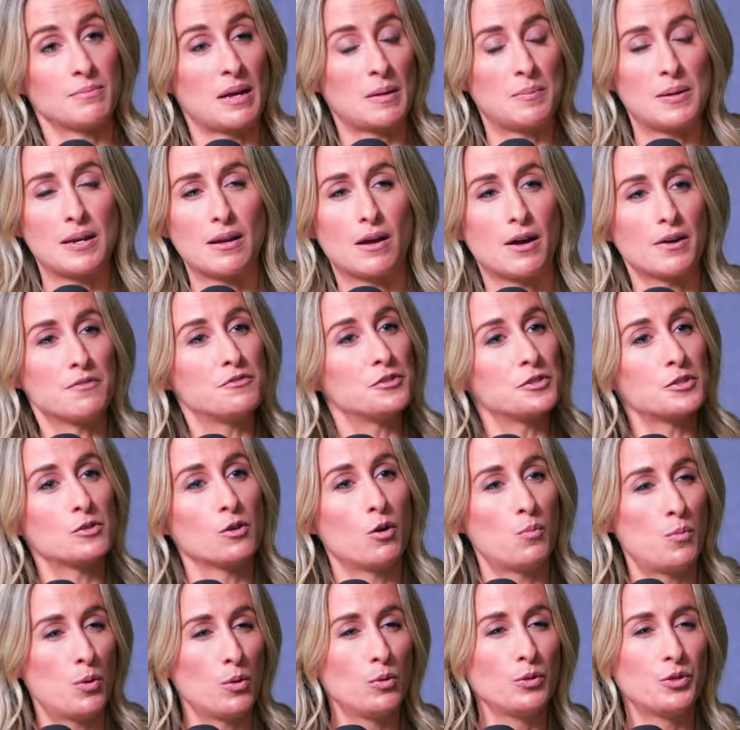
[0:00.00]
Maybe life has
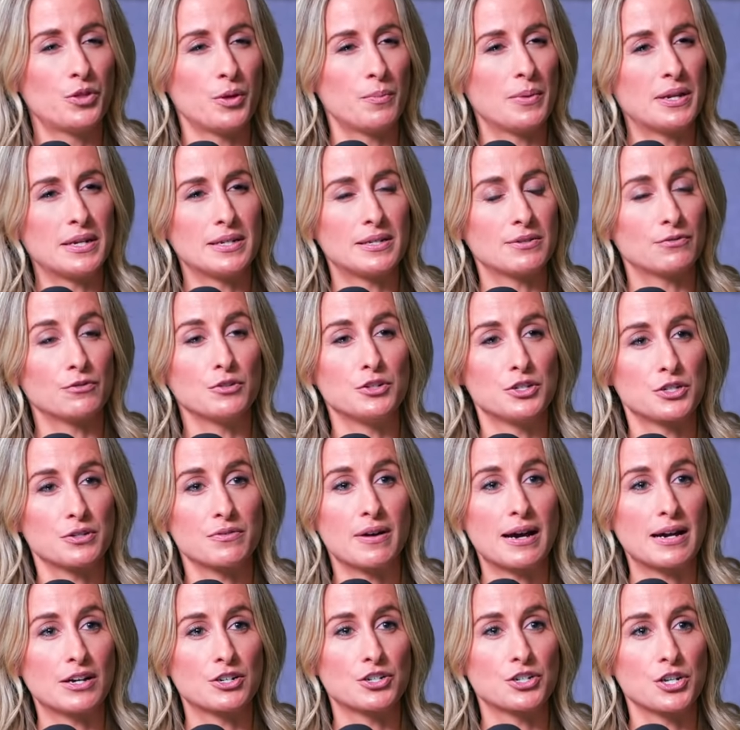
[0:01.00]
sort of pulled them in a different
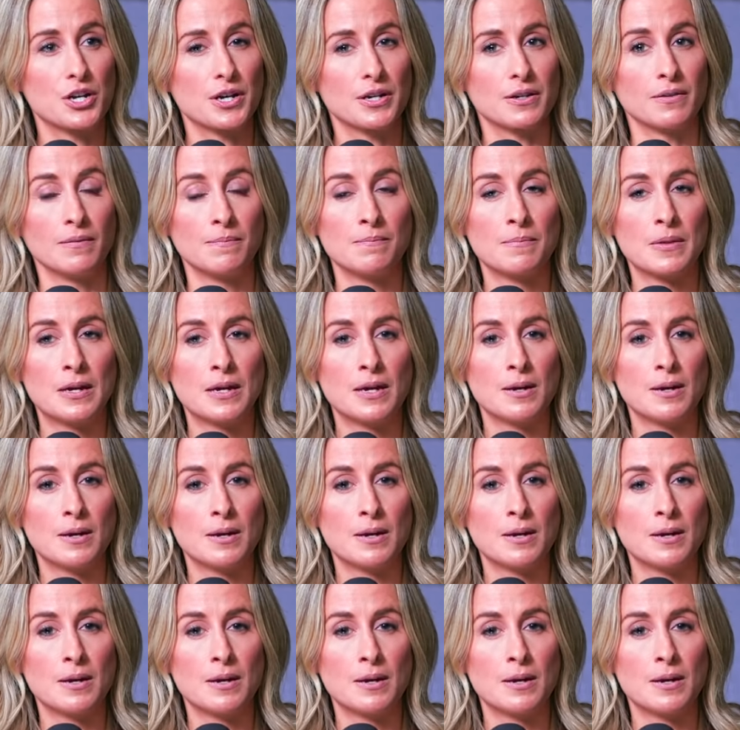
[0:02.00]
direction.